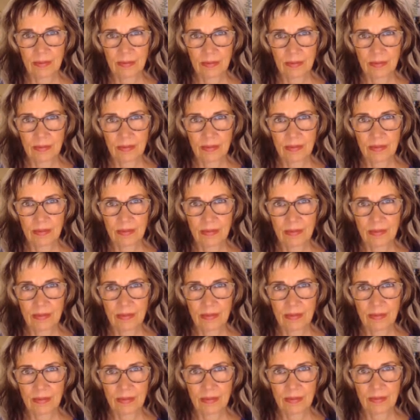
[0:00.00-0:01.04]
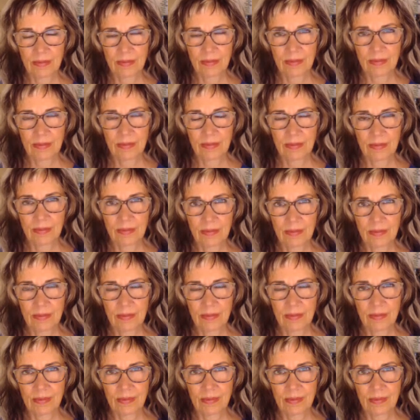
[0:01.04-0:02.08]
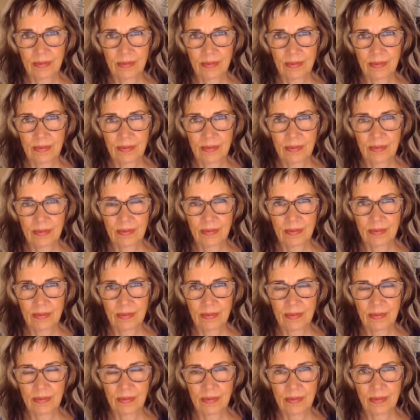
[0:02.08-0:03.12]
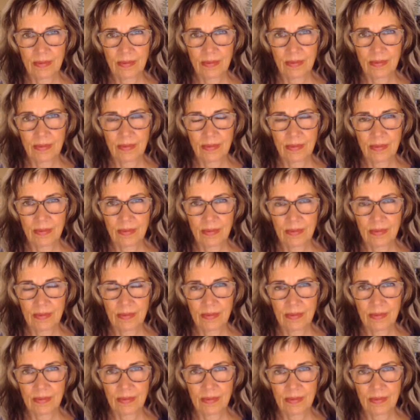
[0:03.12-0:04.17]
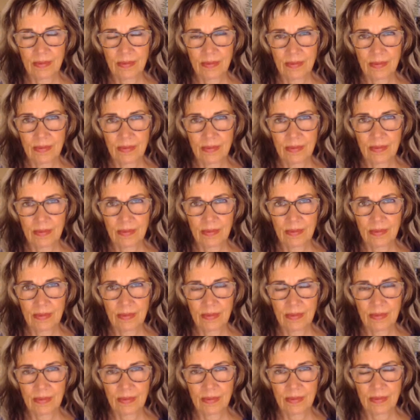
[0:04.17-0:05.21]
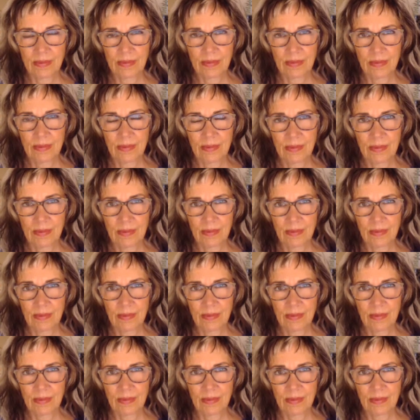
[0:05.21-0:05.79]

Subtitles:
The person shown says nothing.